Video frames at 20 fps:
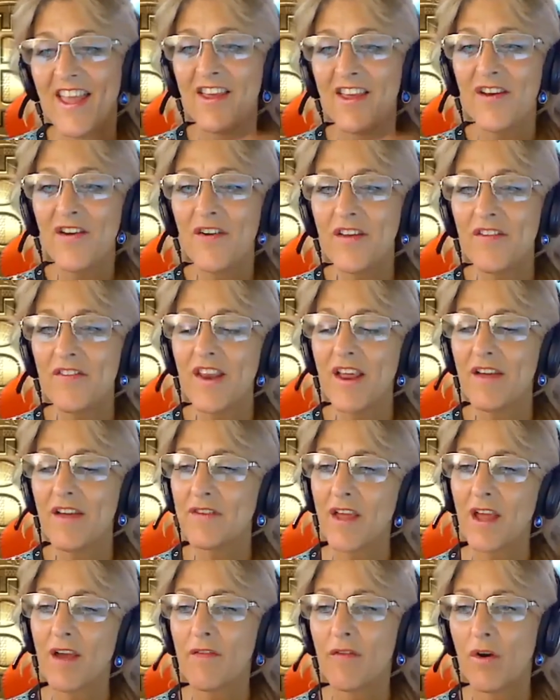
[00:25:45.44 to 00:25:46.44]
you don't even have
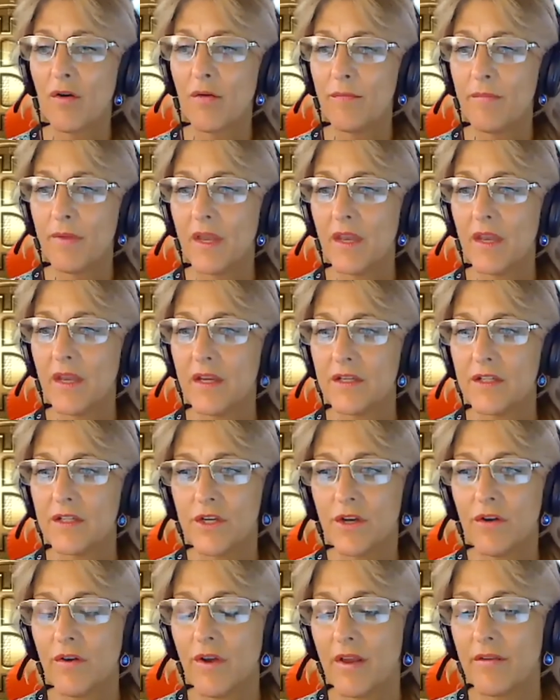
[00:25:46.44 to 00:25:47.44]
to have home meetings. You
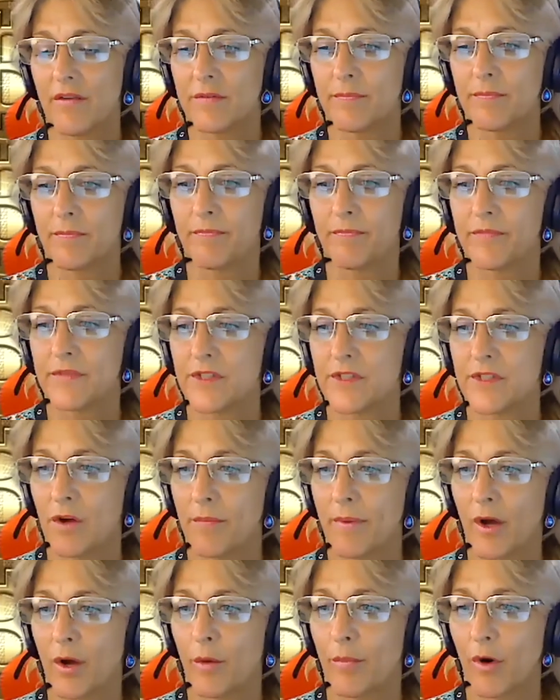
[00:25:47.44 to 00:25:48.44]
don't have to
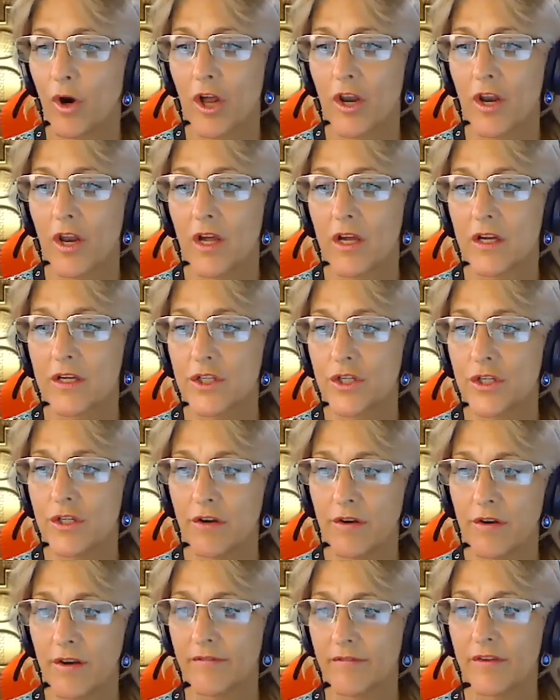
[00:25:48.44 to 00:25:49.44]
stockpile products. You
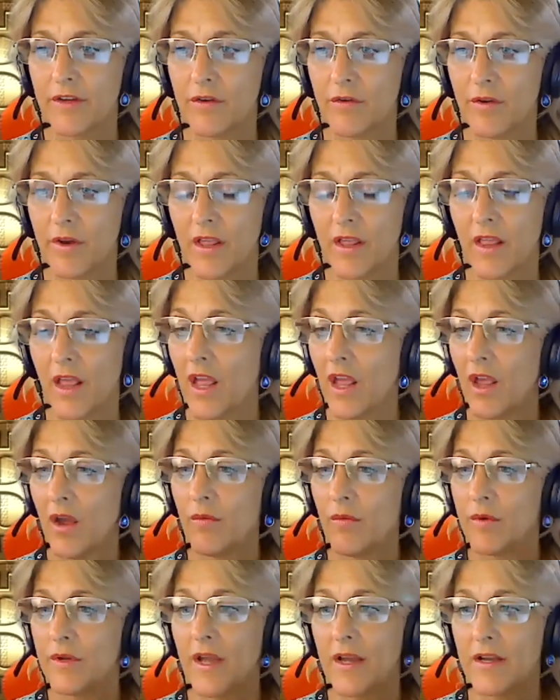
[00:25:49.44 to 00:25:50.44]
don't have to do any.
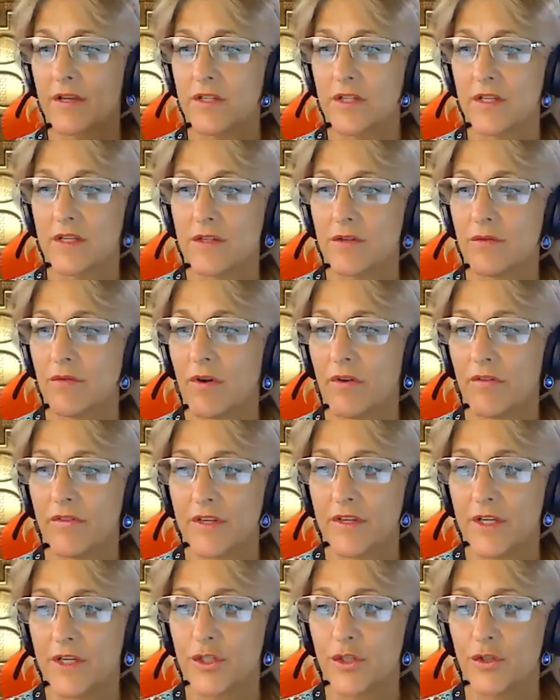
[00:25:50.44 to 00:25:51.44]
We actually do all the
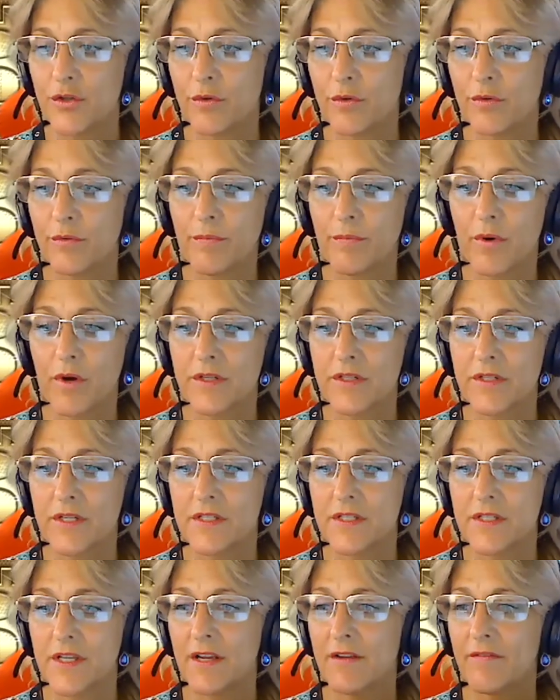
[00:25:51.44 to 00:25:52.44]
digital
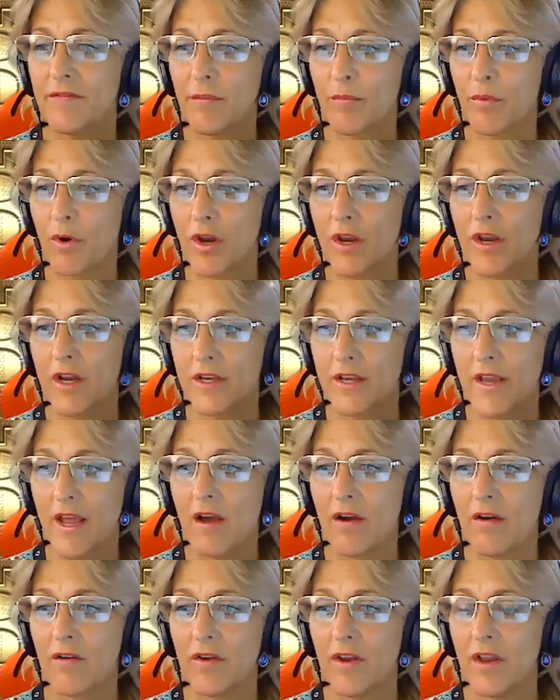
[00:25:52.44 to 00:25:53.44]
processing of the product
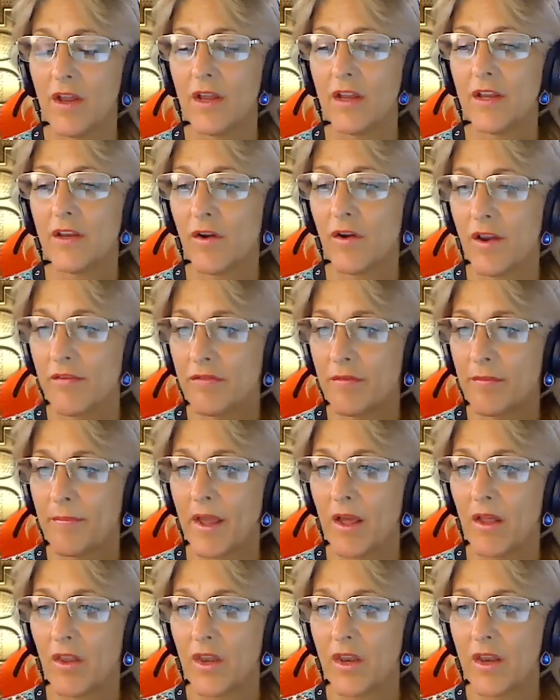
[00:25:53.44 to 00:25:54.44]
out. Don't have to
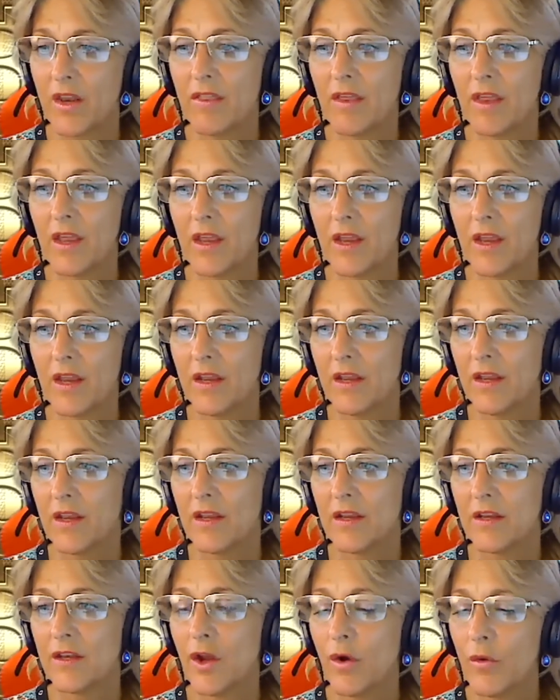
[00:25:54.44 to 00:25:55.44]
mail anything.
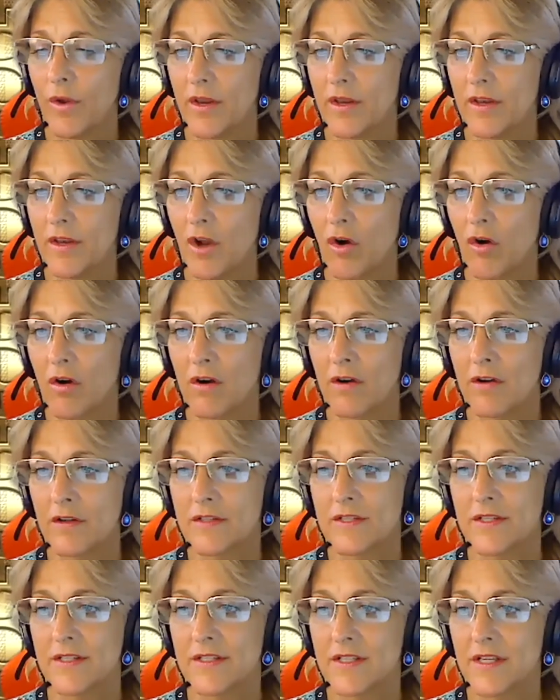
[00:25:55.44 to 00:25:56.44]
No hidden
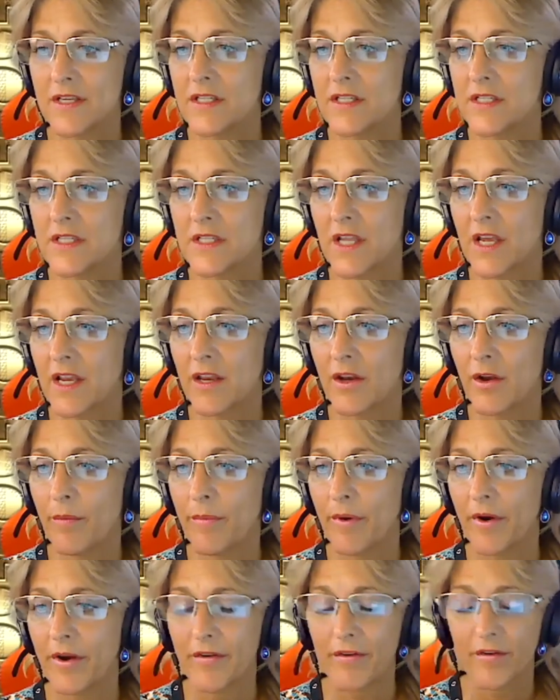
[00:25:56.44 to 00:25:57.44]
costs. It's it's like a
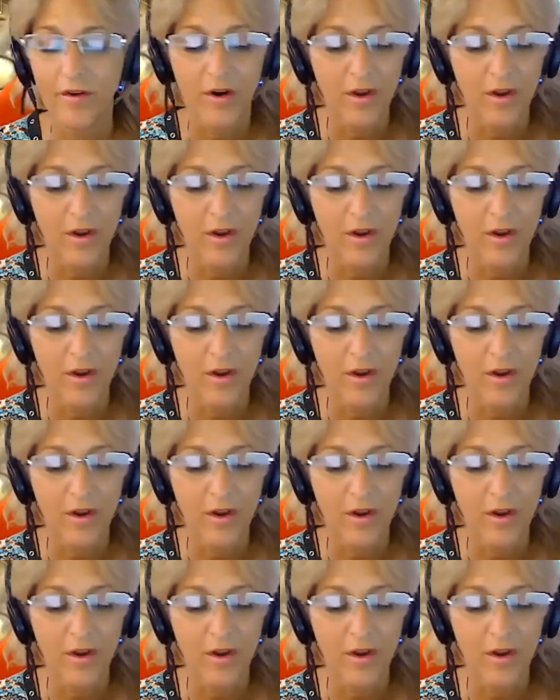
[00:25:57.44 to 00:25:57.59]
no-brainer.